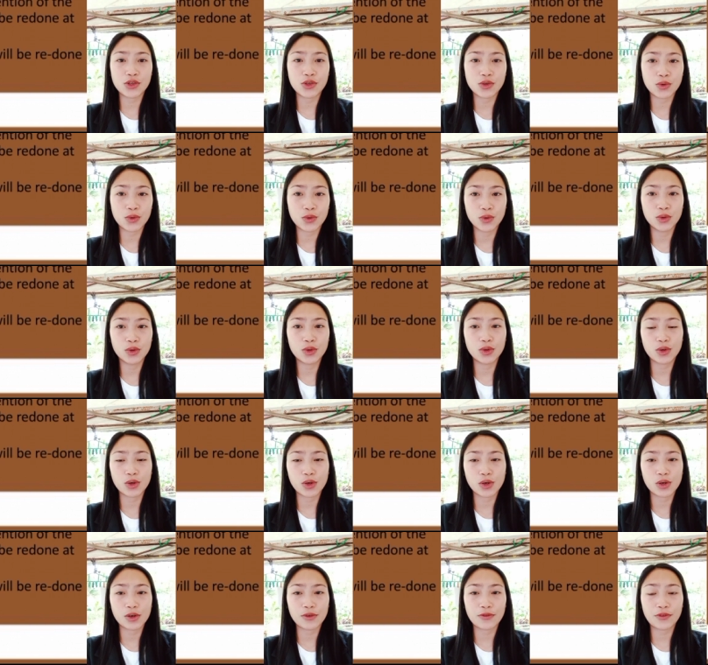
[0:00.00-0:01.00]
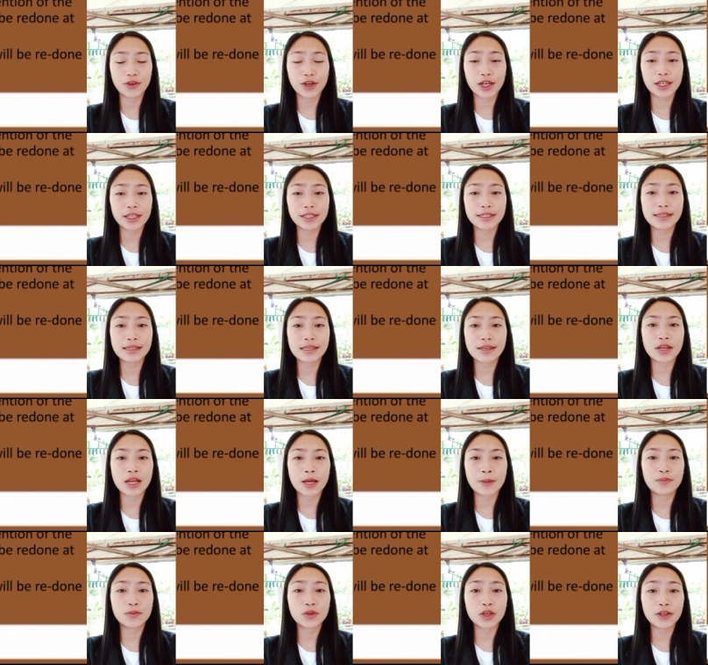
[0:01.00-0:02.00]
to do. First, if the
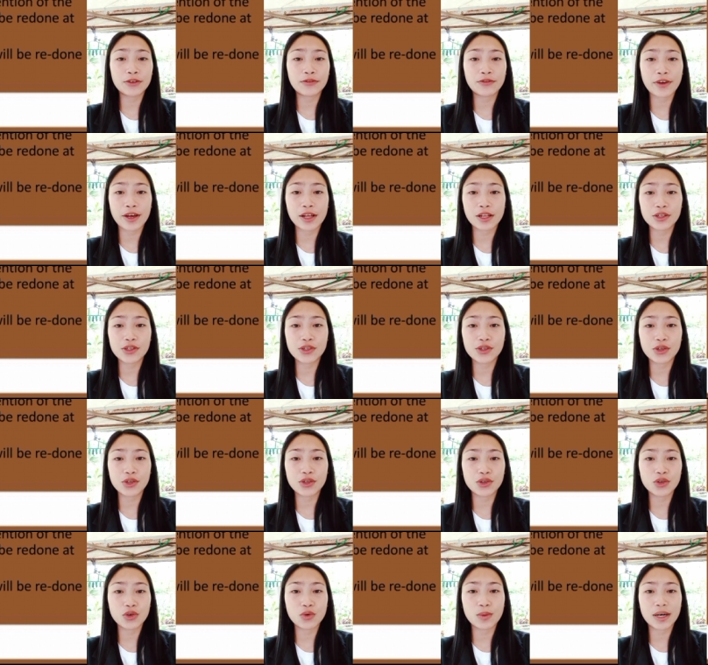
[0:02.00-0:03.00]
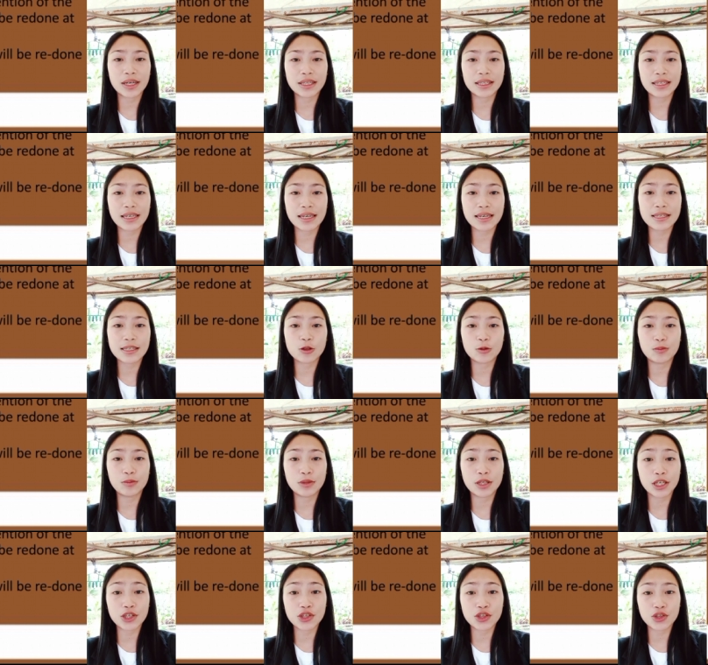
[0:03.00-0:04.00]
debtor fails to do what he is
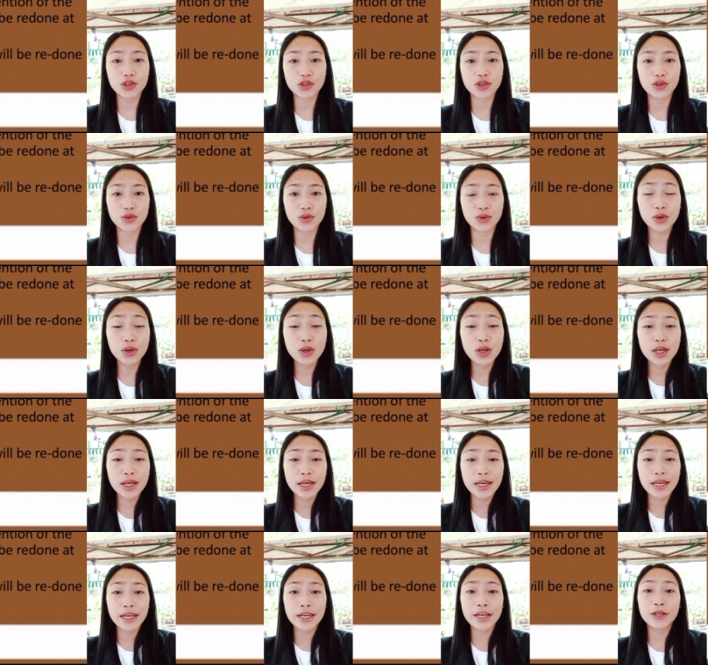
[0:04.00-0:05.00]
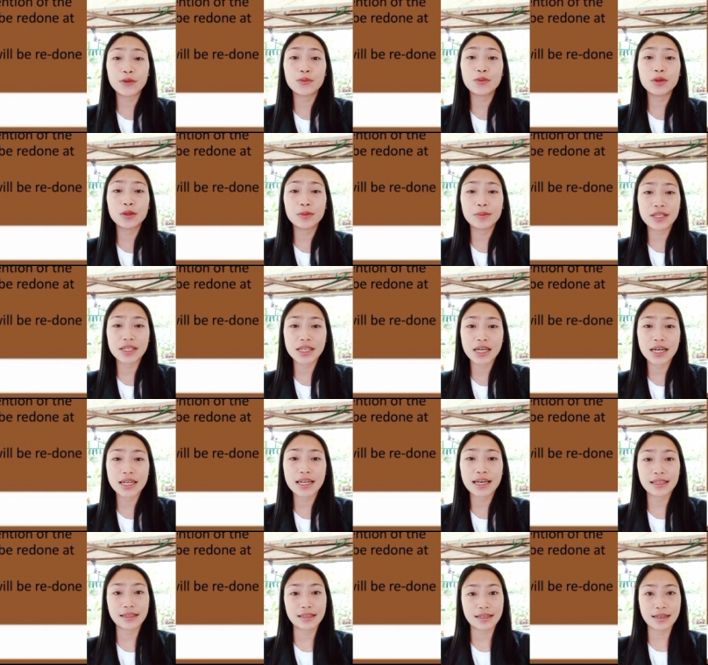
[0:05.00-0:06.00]
obliged to do, it will be done at
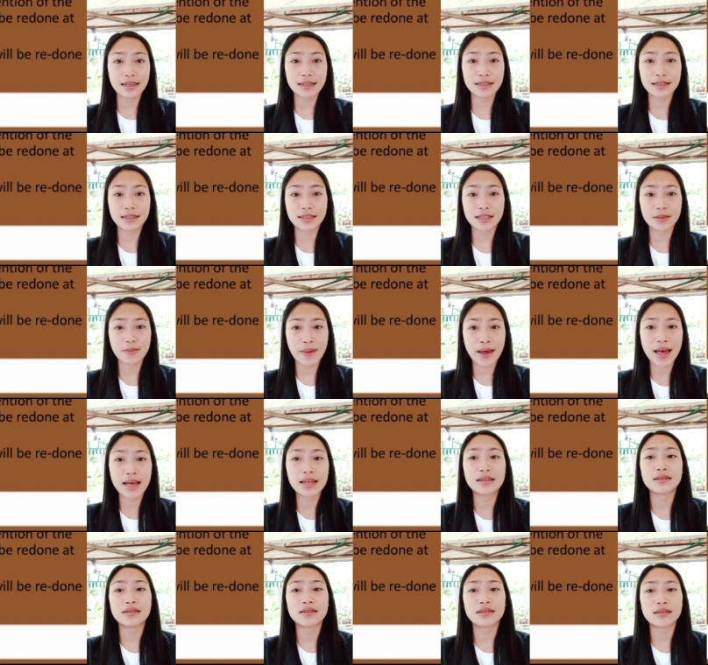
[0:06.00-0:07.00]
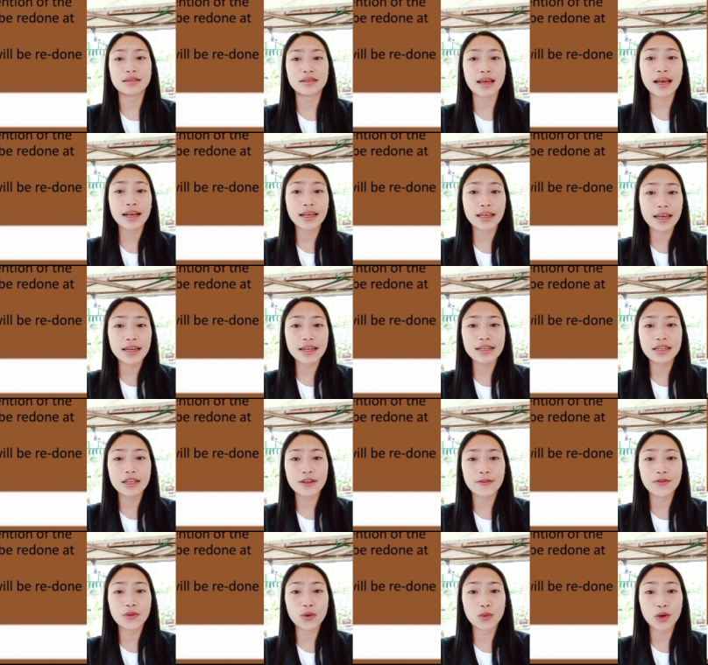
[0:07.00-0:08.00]
his expense. Second, if the
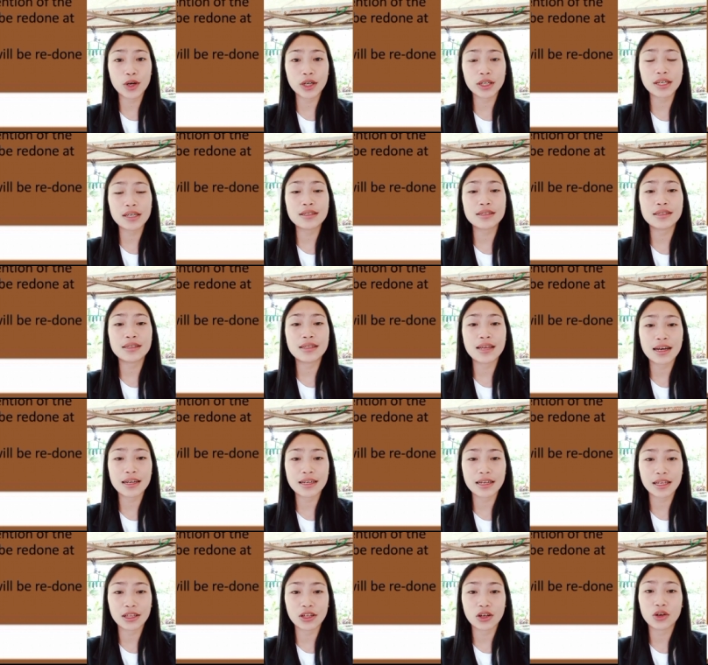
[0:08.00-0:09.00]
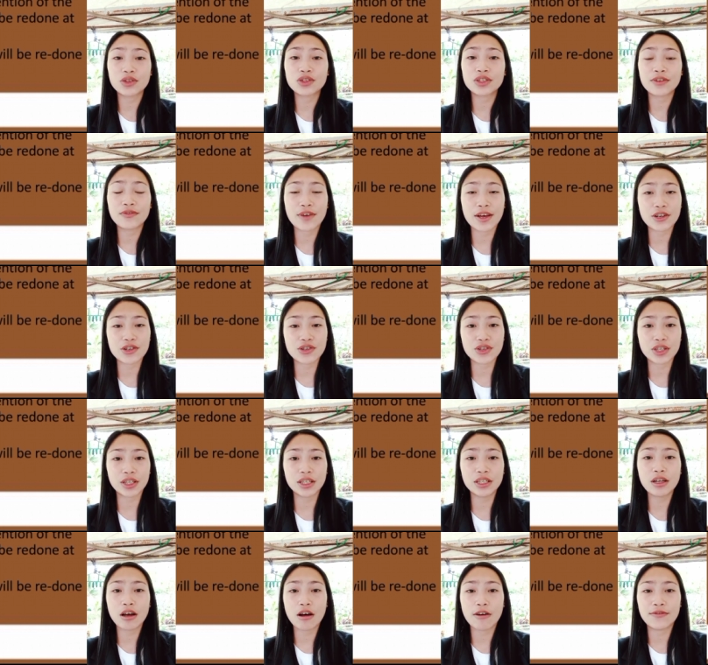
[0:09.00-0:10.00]
work is done in contravention
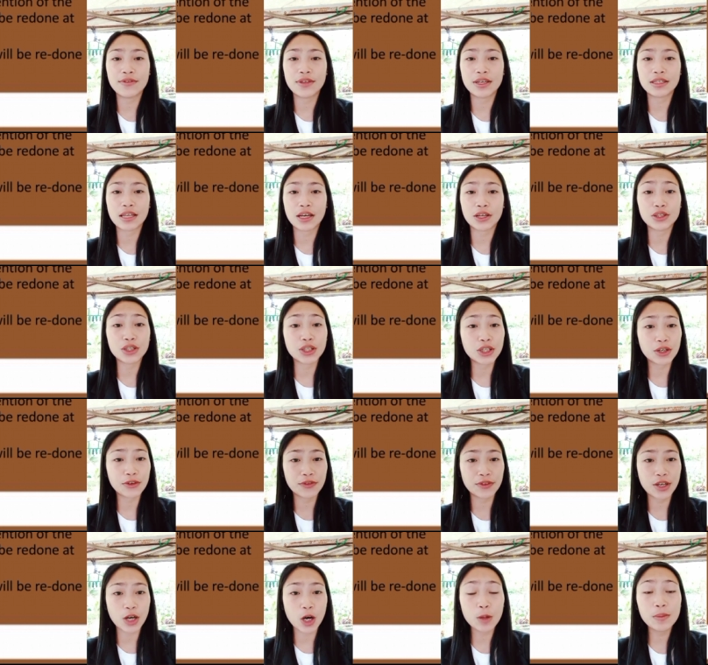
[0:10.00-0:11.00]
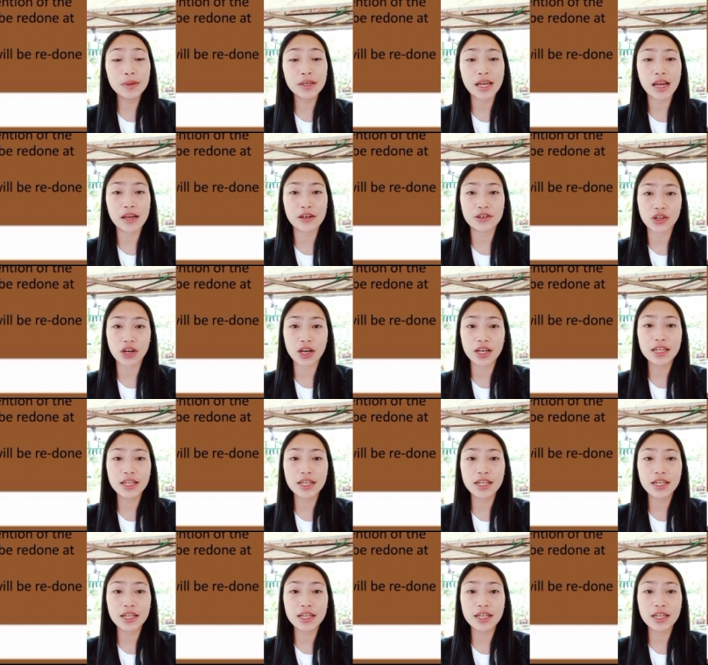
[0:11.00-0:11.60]
of the tenor of the obligation,